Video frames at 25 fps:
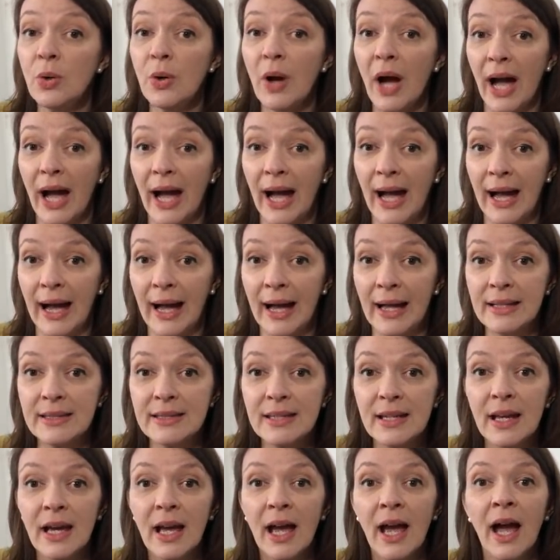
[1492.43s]
had
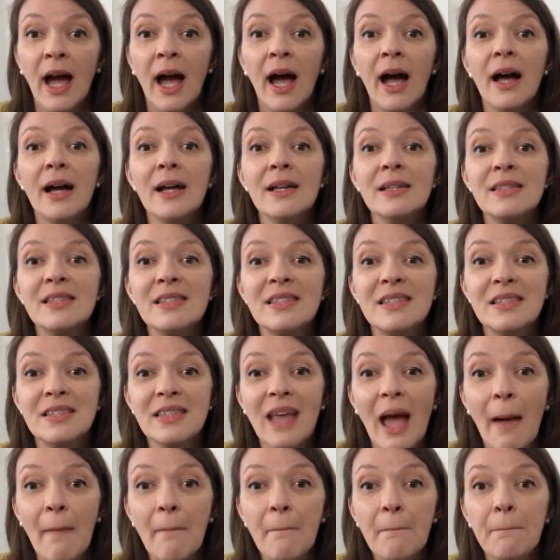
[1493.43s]
a
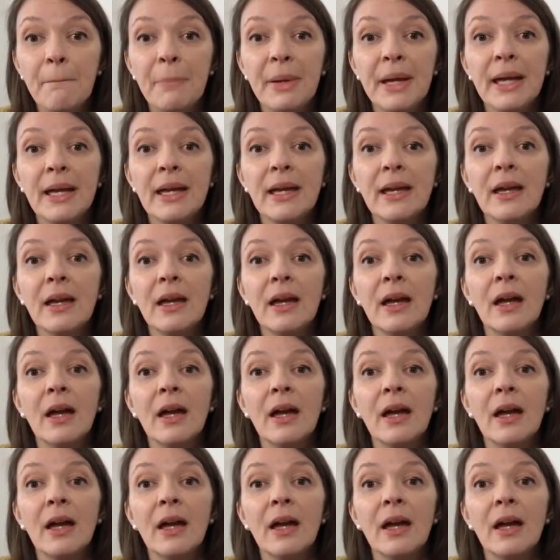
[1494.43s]
stamping